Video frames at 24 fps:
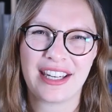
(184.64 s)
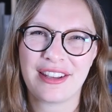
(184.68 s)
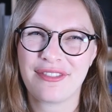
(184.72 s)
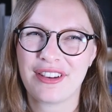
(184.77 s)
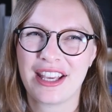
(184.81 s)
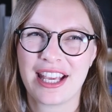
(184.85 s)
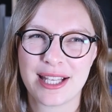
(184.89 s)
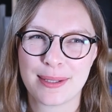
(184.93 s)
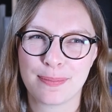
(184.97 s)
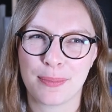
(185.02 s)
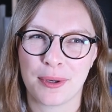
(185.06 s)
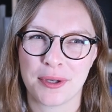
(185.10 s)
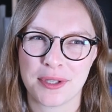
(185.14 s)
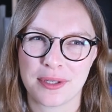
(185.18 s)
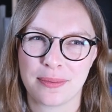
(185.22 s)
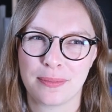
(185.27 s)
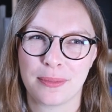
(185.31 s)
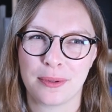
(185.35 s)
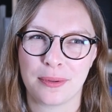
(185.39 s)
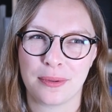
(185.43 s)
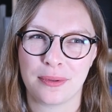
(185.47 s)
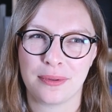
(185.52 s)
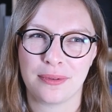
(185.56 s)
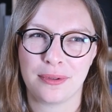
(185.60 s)
if it is
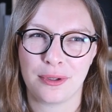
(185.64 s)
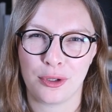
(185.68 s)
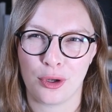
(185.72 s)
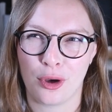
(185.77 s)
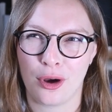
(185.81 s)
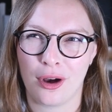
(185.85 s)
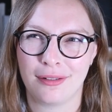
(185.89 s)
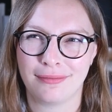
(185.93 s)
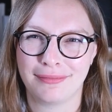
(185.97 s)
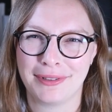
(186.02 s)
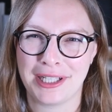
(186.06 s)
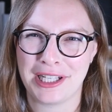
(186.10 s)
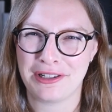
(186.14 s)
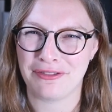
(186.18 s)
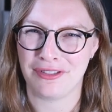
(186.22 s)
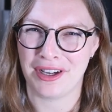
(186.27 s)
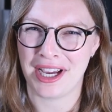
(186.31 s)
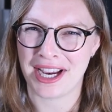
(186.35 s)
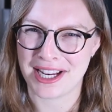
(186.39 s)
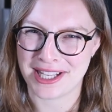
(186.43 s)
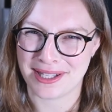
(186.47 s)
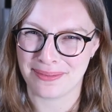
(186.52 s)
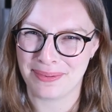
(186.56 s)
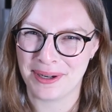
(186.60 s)
possible, not
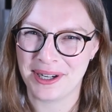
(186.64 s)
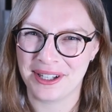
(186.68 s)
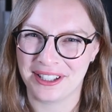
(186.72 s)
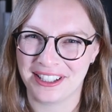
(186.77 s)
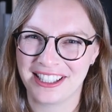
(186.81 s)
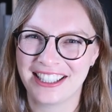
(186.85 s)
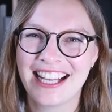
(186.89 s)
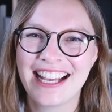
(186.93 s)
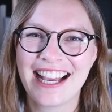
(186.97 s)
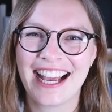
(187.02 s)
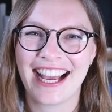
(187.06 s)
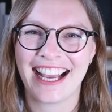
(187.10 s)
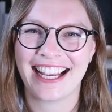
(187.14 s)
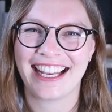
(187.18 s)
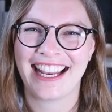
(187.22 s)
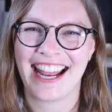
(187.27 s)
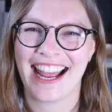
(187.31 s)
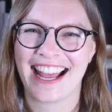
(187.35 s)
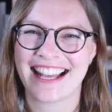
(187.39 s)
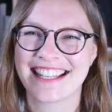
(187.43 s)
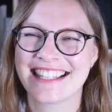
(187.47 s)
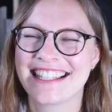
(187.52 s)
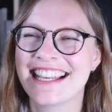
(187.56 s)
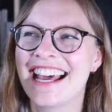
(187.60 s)
advisable, I
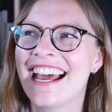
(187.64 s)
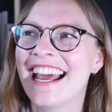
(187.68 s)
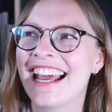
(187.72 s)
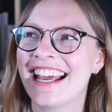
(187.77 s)
guess.